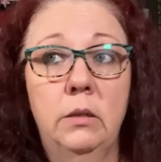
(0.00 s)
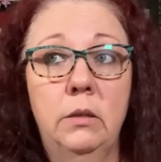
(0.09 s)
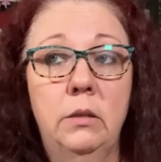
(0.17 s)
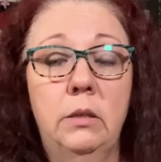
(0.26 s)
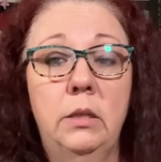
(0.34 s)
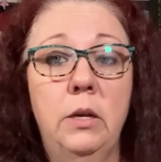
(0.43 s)

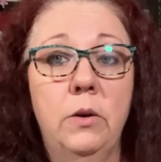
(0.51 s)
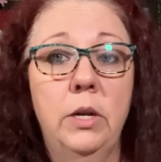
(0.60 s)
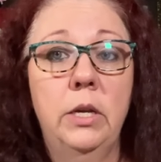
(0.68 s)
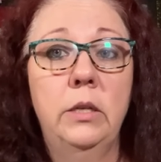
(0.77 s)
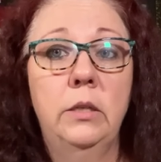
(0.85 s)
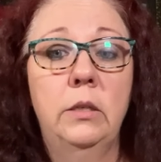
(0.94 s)

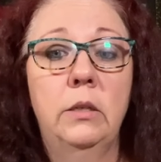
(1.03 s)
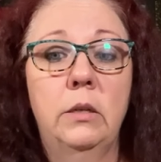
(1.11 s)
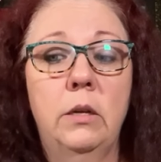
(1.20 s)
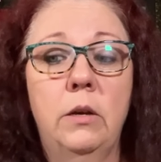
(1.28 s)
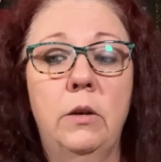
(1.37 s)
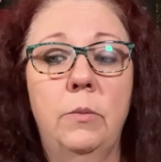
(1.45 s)
series
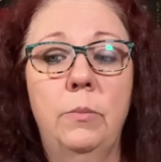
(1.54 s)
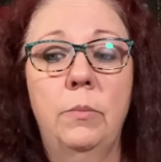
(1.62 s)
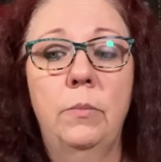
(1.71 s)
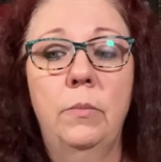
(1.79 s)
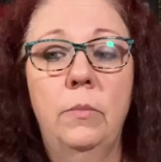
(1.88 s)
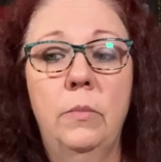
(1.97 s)
um,